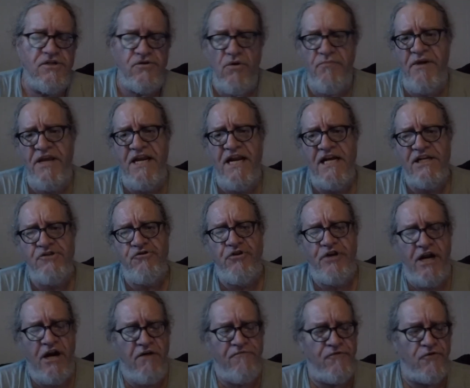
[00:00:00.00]
we're being extra
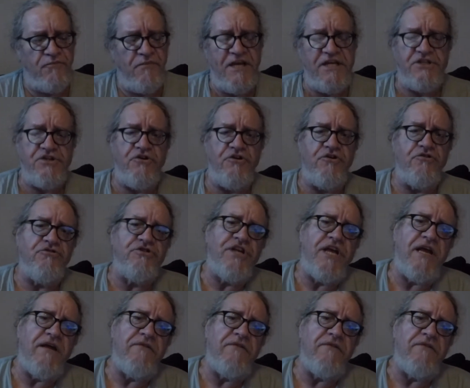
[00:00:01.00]
careful to make sure you're safe.